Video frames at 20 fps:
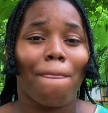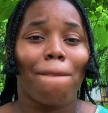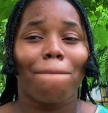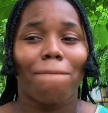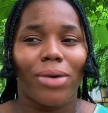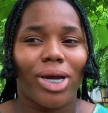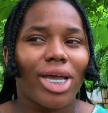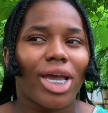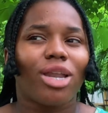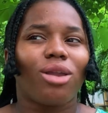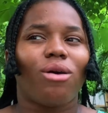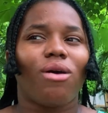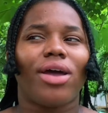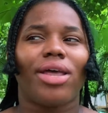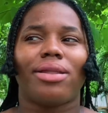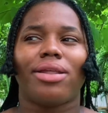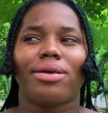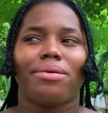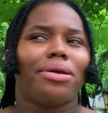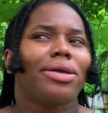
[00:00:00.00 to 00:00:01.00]
But you know, I
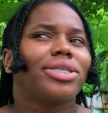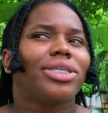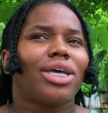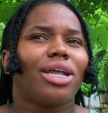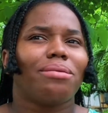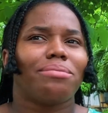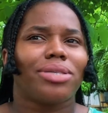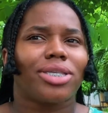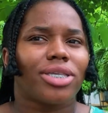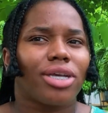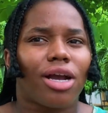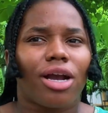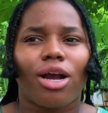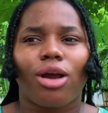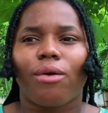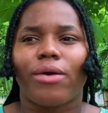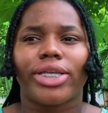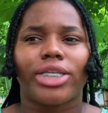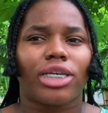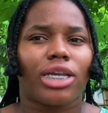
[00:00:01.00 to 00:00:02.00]
tell him, sir,
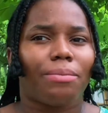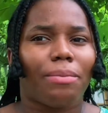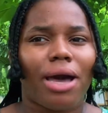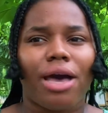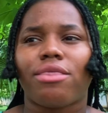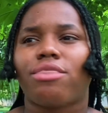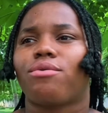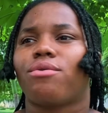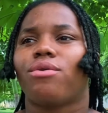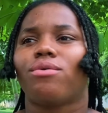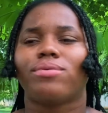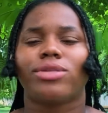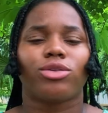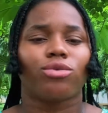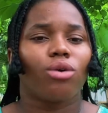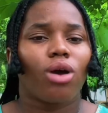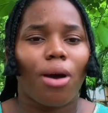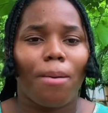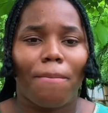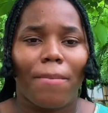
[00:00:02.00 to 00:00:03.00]
go into the bathroom,
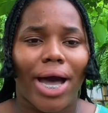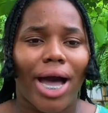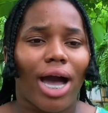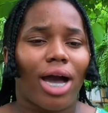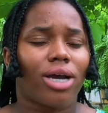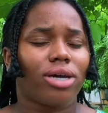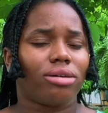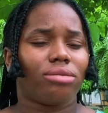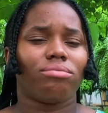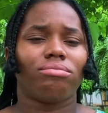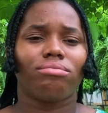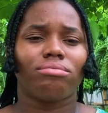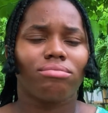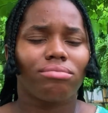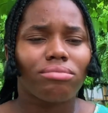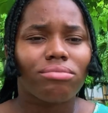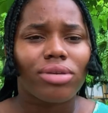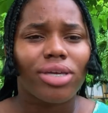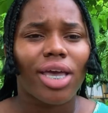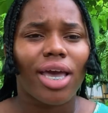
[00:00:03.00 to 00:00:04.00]
soon come back.
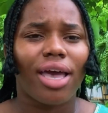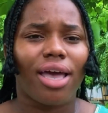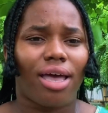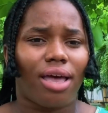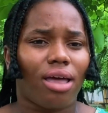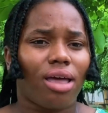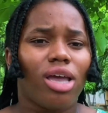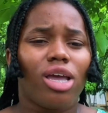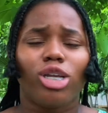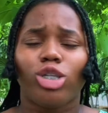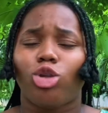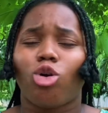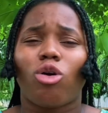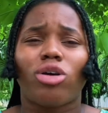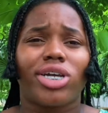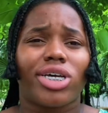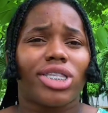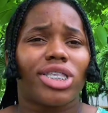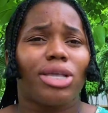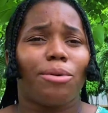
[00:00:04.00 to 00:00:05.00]
Yeah,
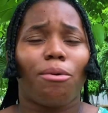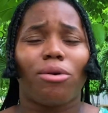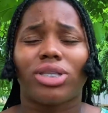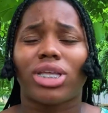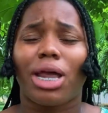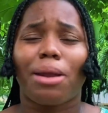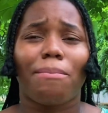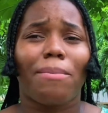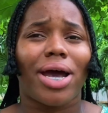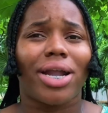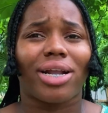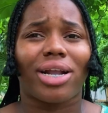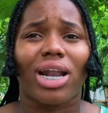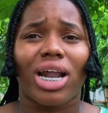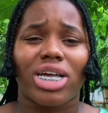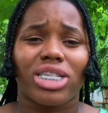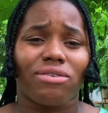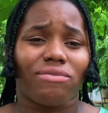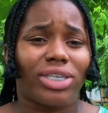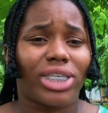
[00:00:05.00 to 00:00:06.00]
don't just step out of the man
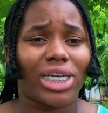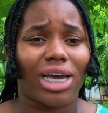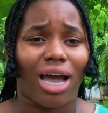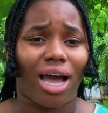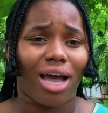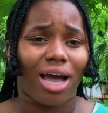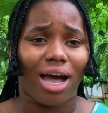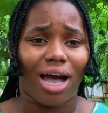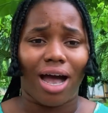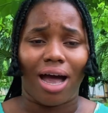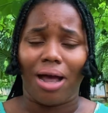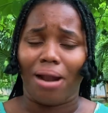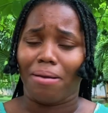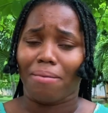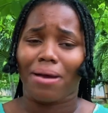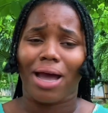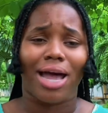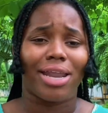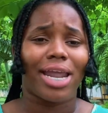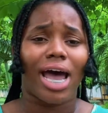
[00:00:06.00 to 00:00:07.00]
class or take a call.
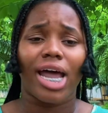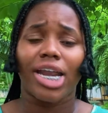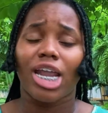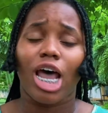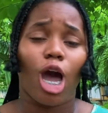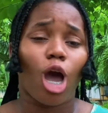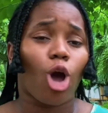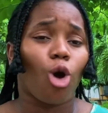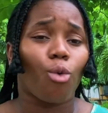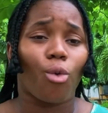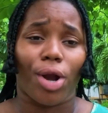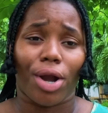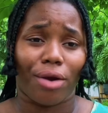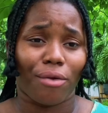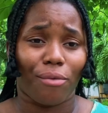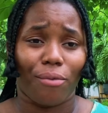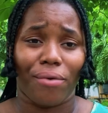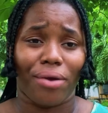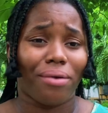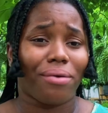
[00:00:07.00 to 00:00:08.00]
Because that not going to work.
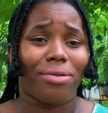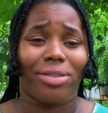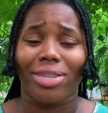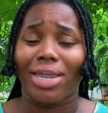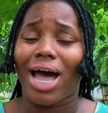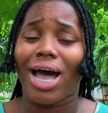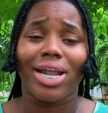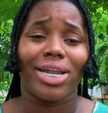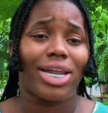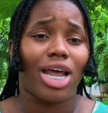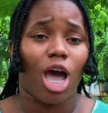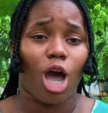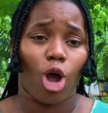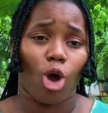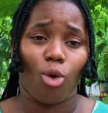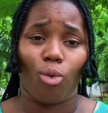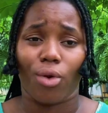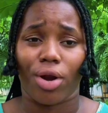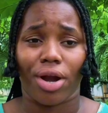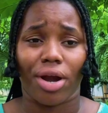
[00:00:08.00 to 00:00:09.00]
That not
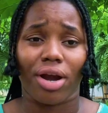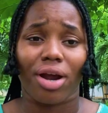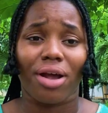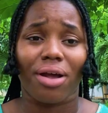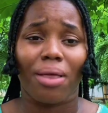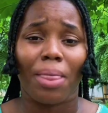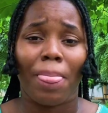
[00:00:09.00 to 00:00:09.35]
going to work.